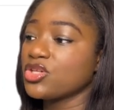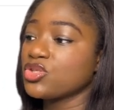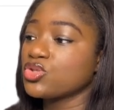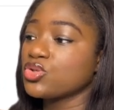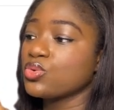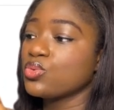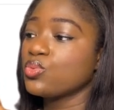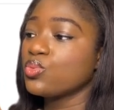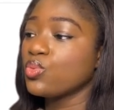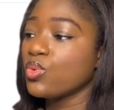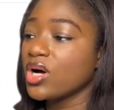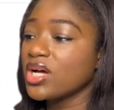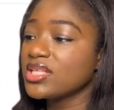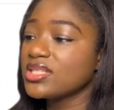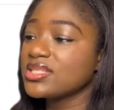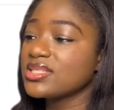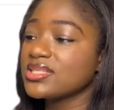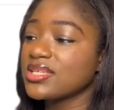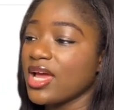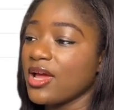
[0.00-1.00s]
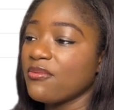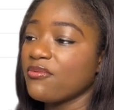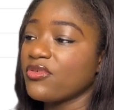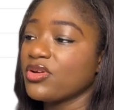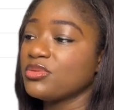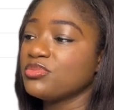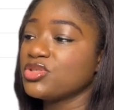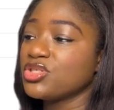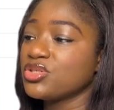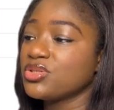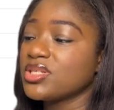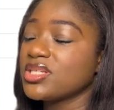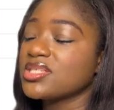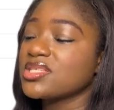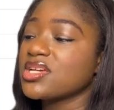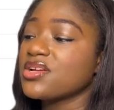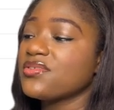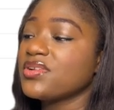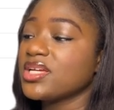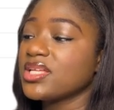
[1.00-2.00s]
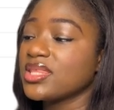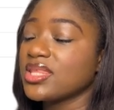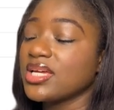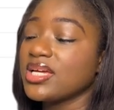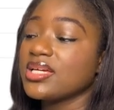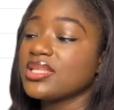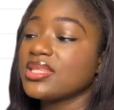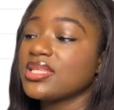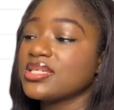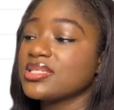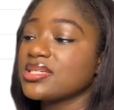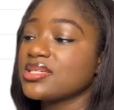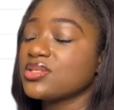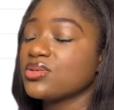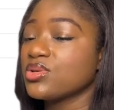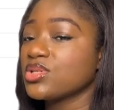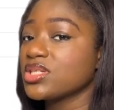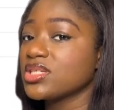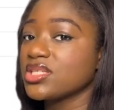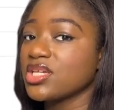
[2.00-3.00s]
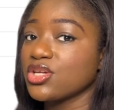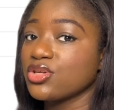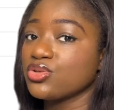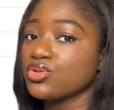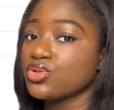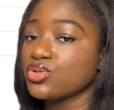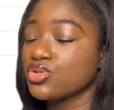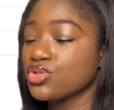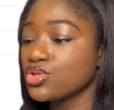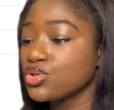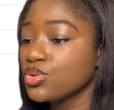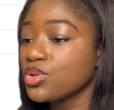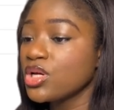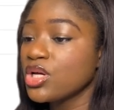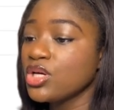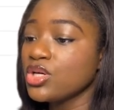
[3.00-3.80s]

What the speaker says: so what time frame do you necessarily think this is going to take you to do?